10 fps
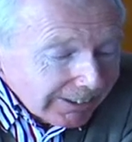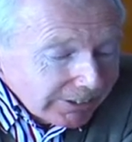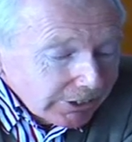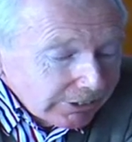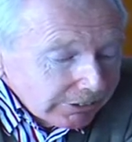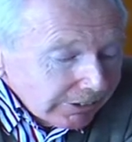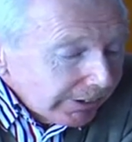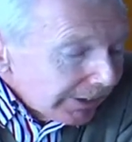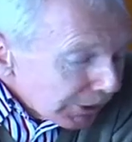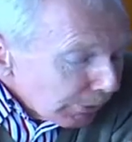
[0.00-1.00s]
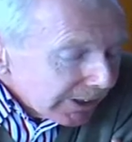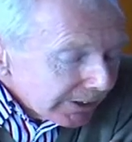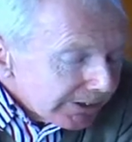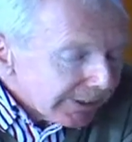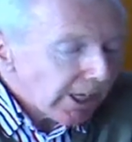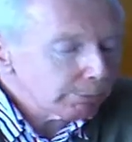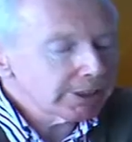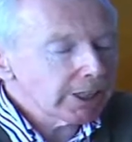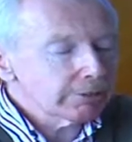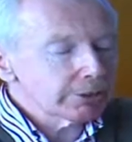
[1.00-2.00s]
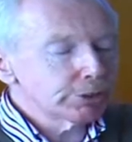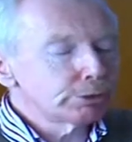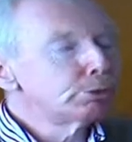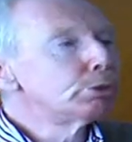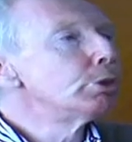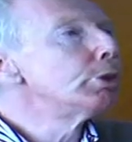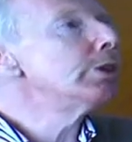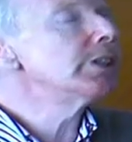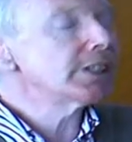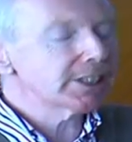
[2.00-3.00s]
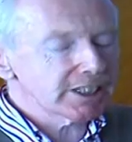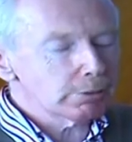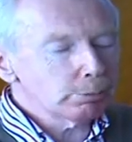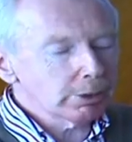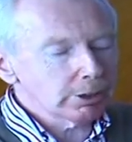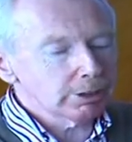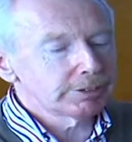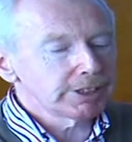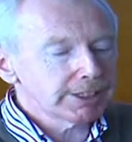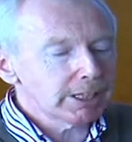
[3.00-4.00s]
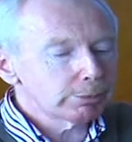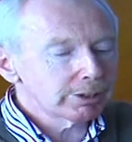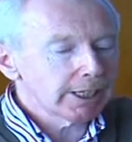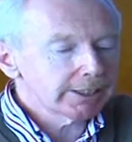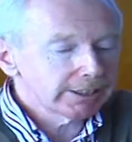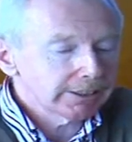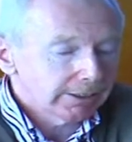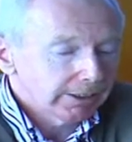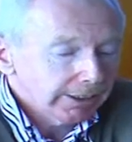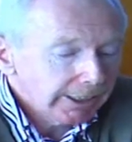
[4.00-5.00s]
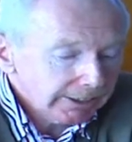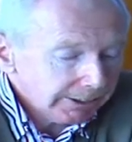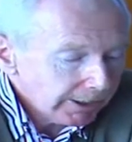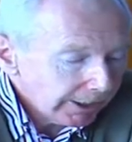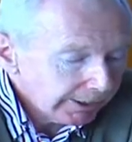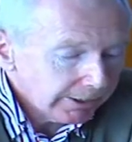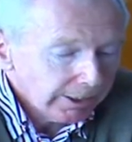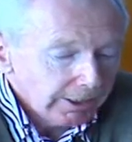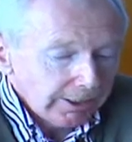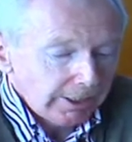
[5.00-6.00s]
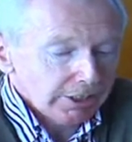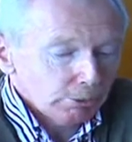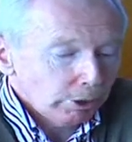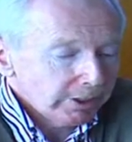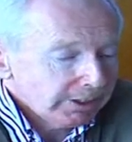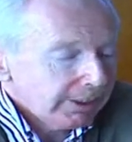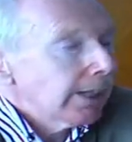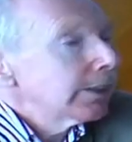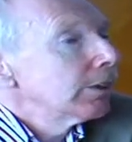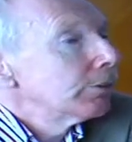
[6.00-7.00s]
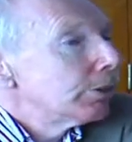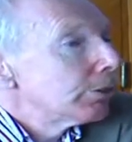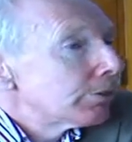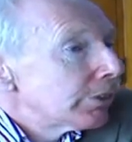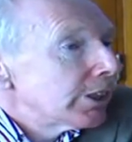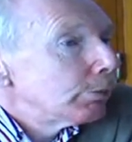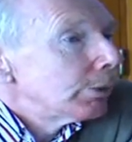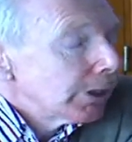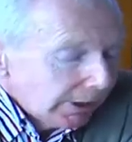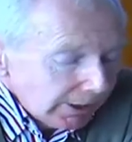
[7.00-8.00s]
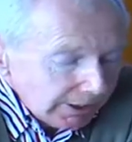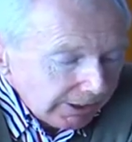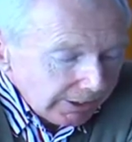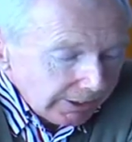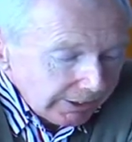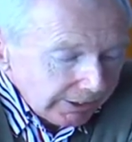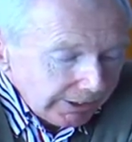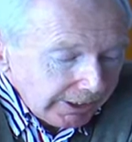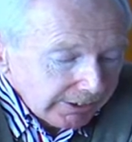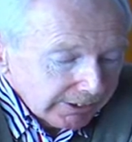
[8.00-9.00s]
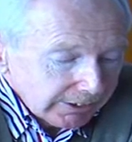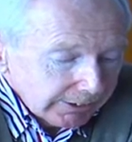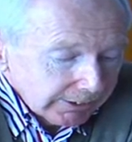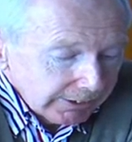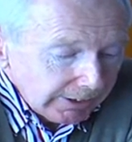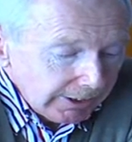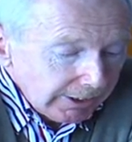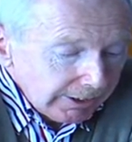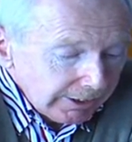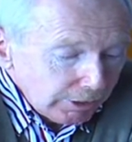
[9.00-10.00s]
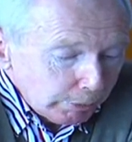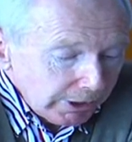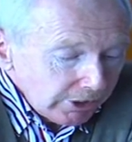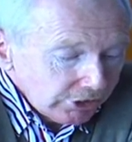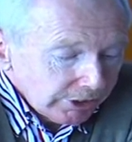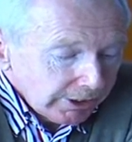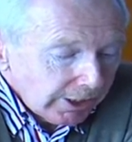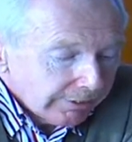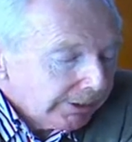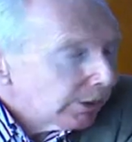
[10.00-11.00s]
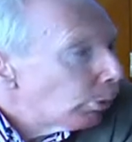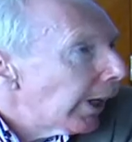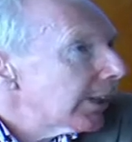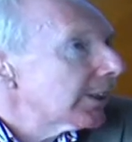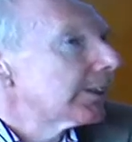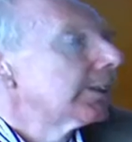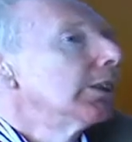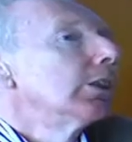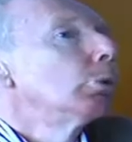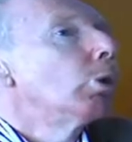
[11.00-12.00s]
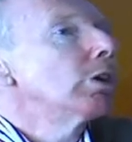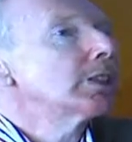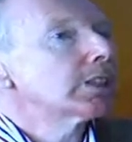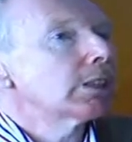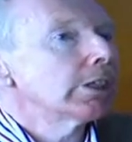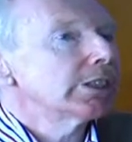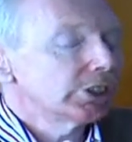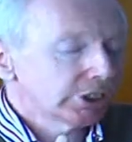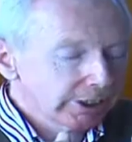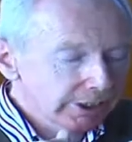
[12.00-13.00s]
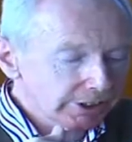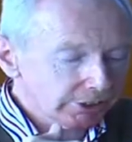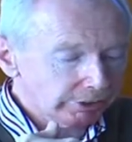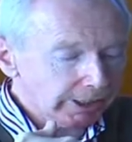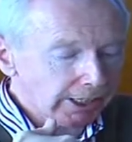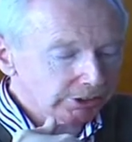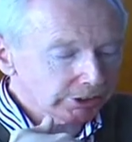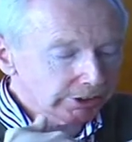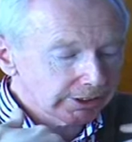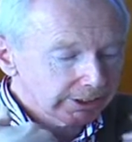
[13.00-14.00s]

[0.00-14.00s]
So this was a determined effort to ruin the symbol of December 1989 as one standing for freedom against oppression. And I think the West was sluggish in its reaction.